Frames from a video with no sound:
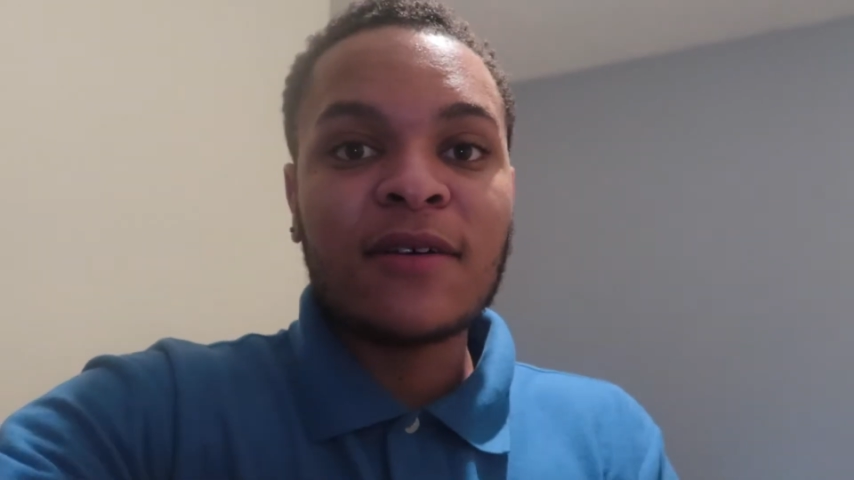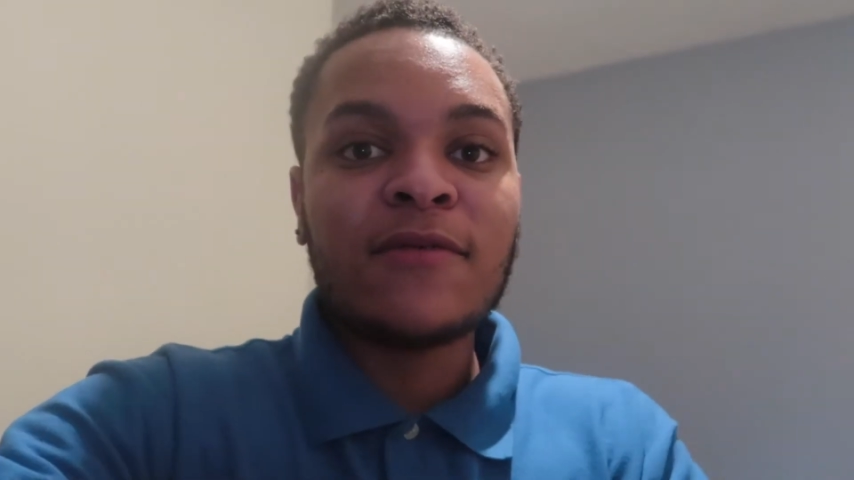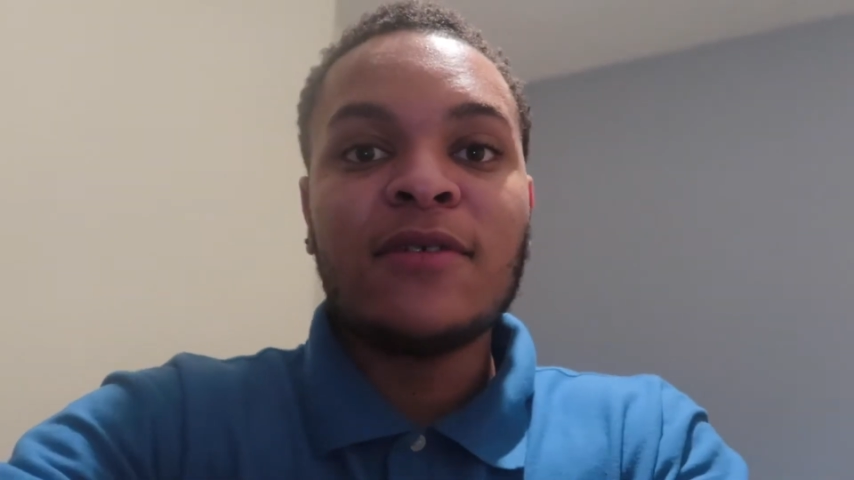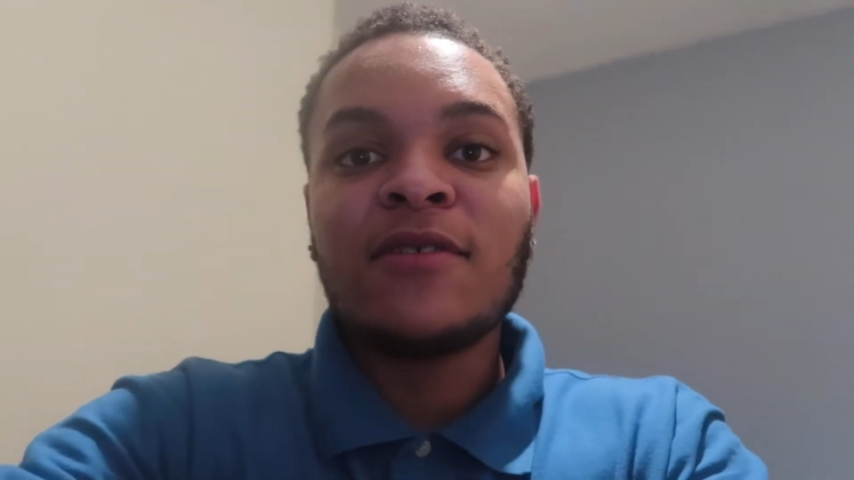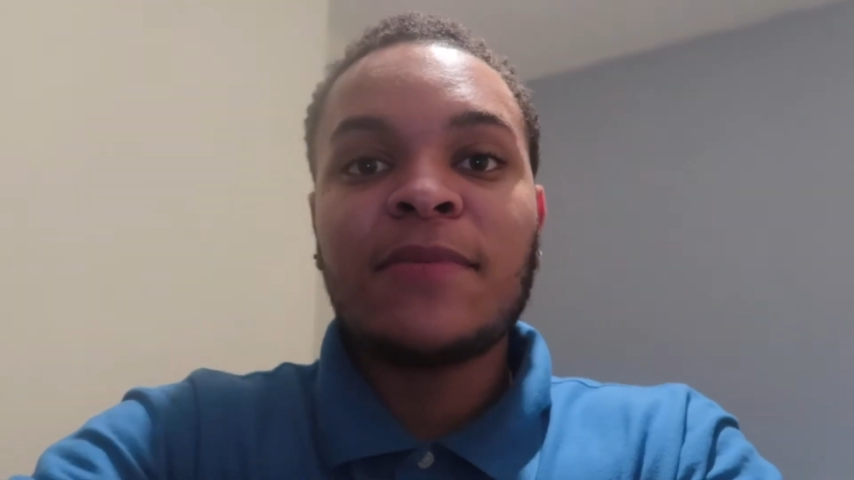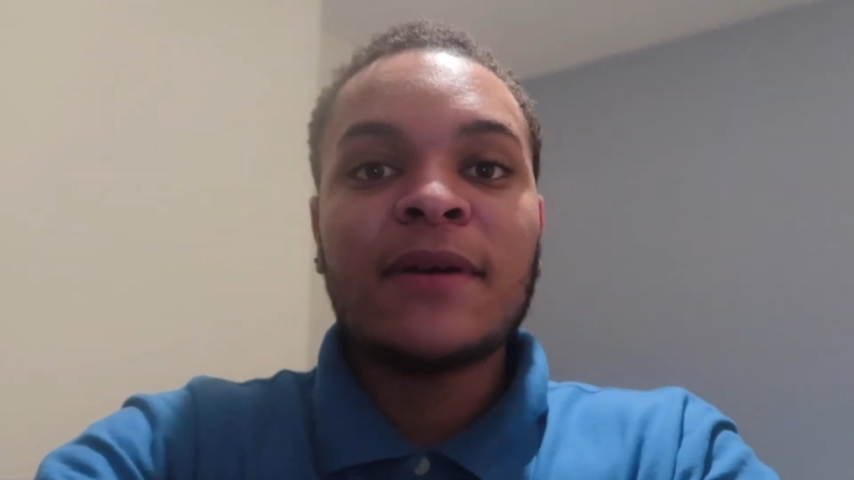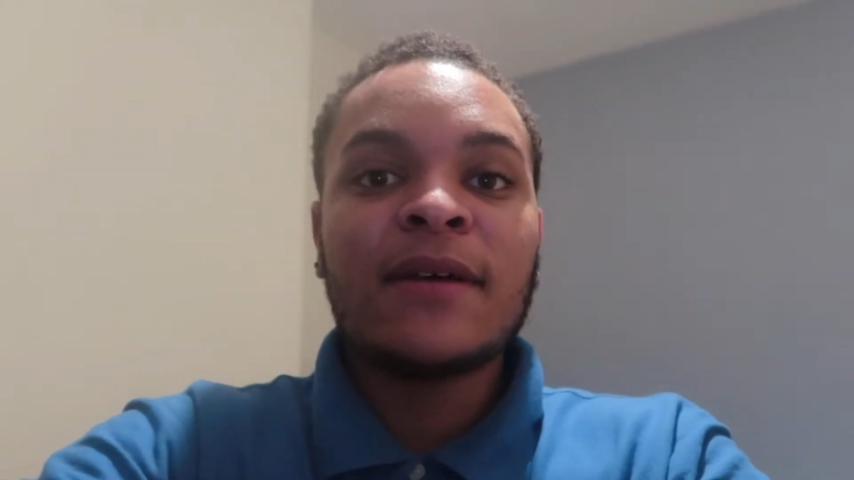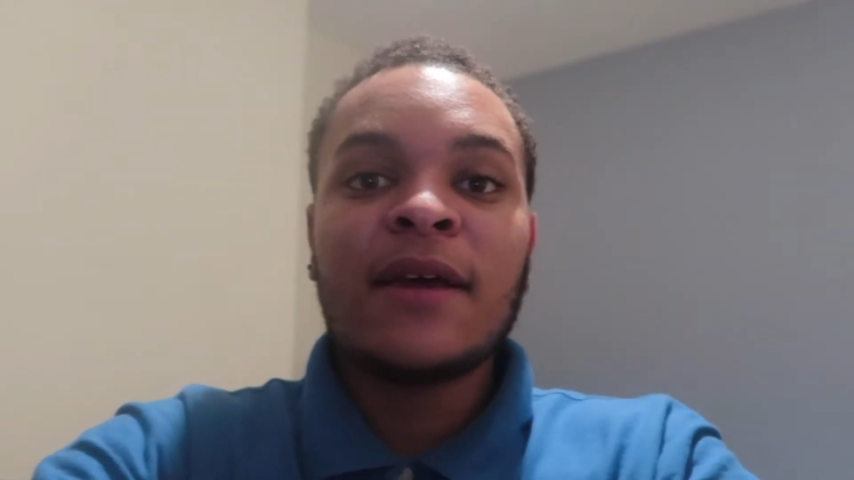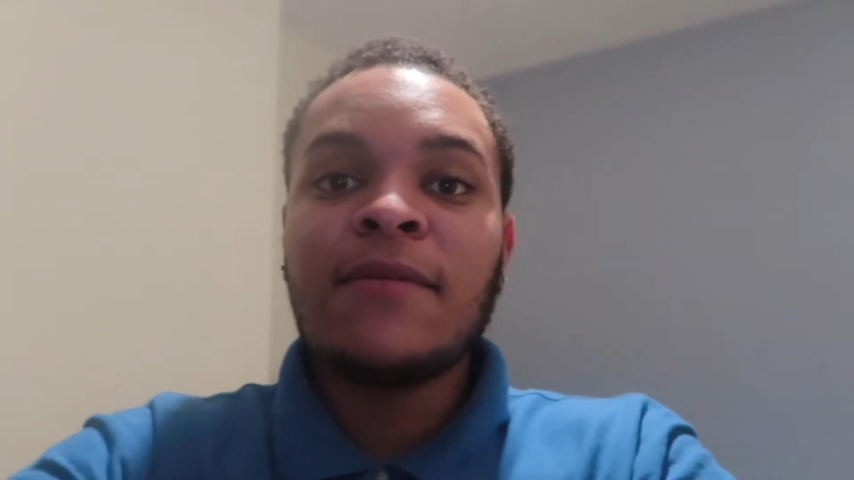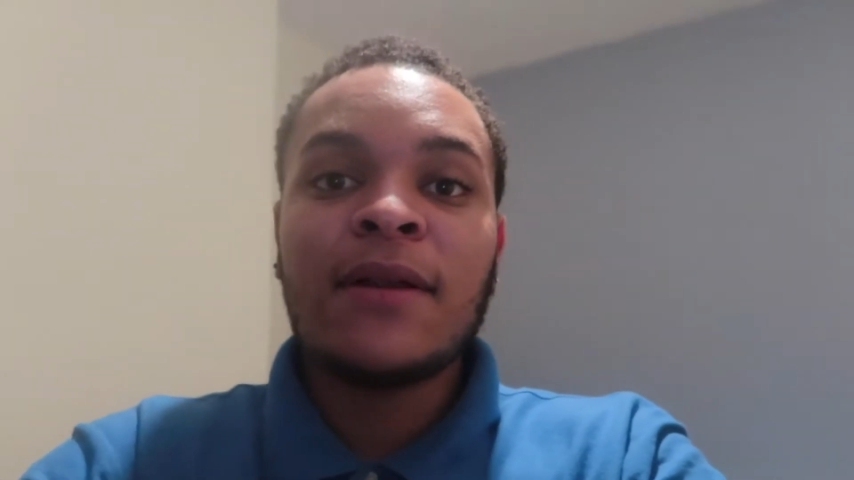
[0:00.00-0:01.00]
Have you just been
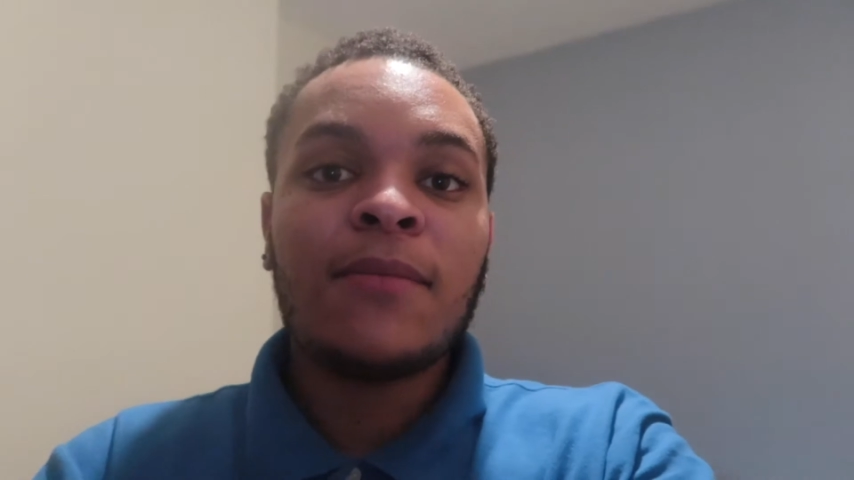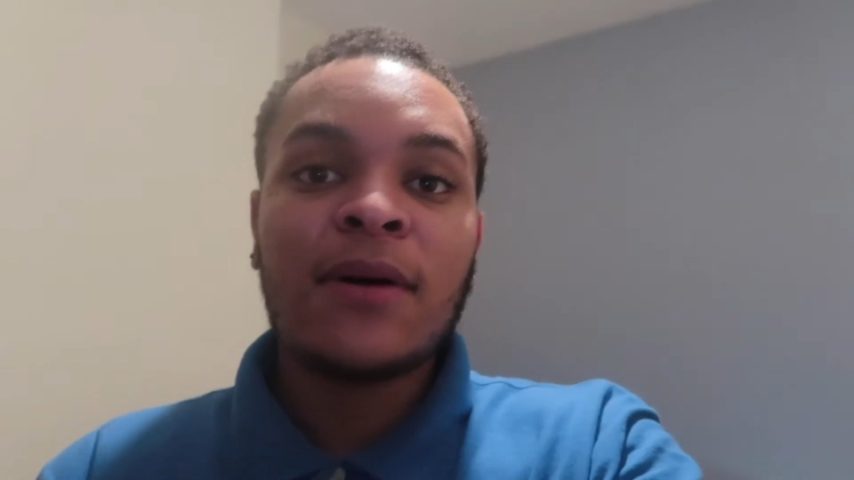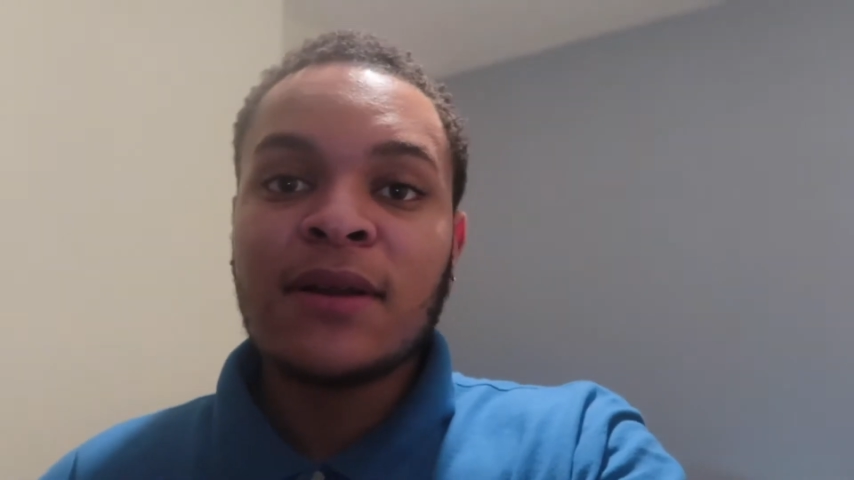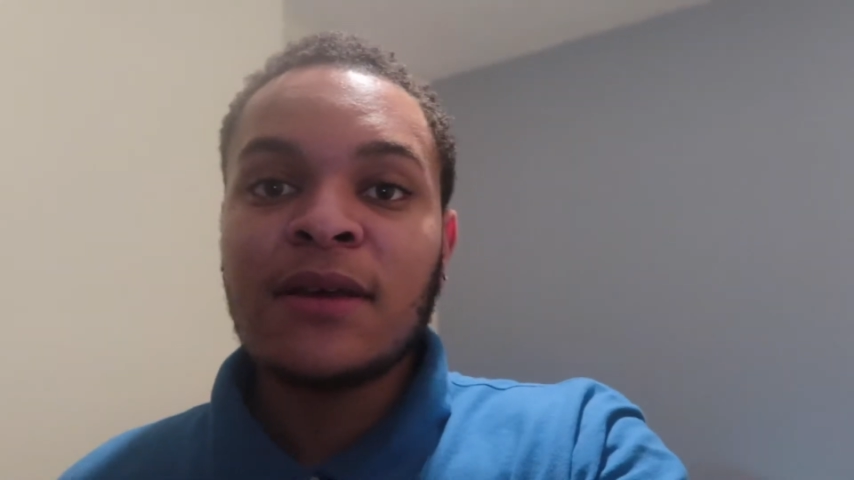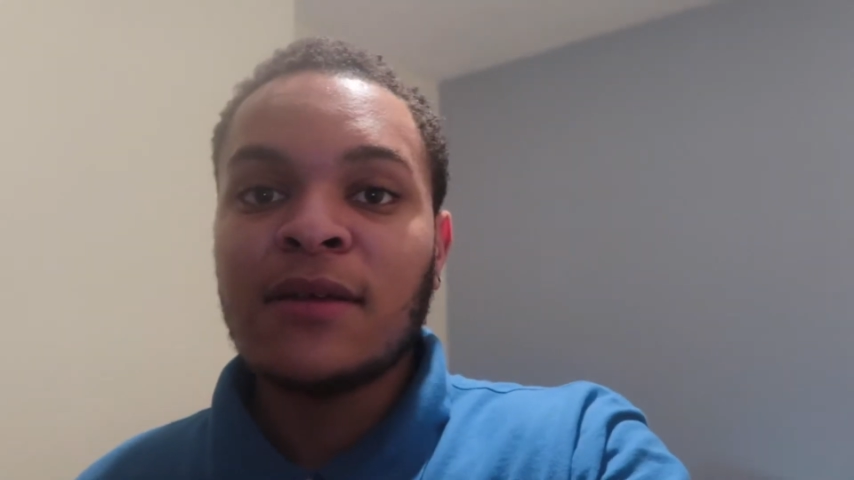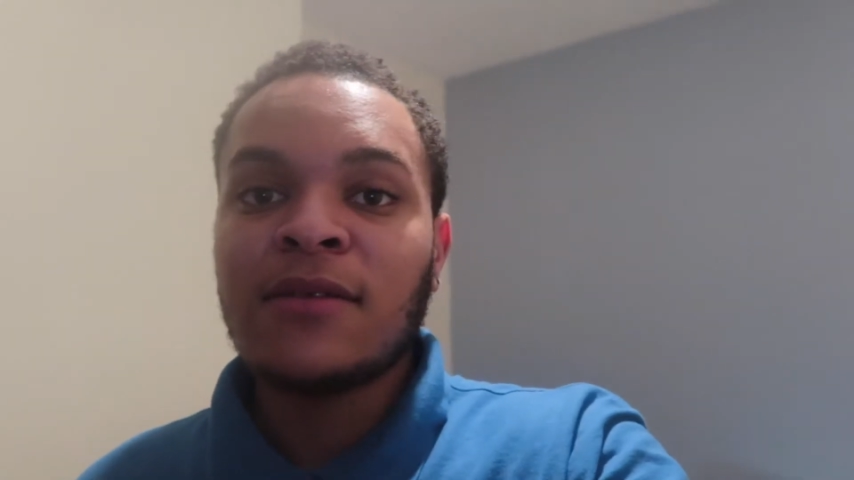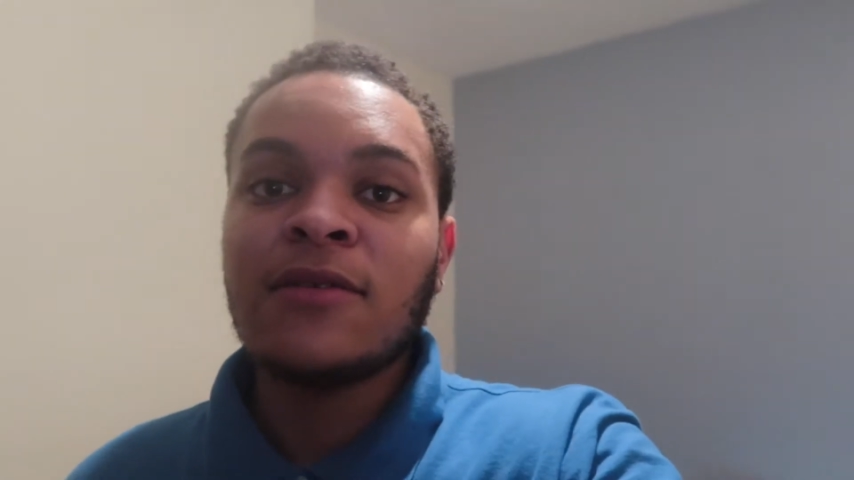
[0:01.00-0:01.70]
giving them money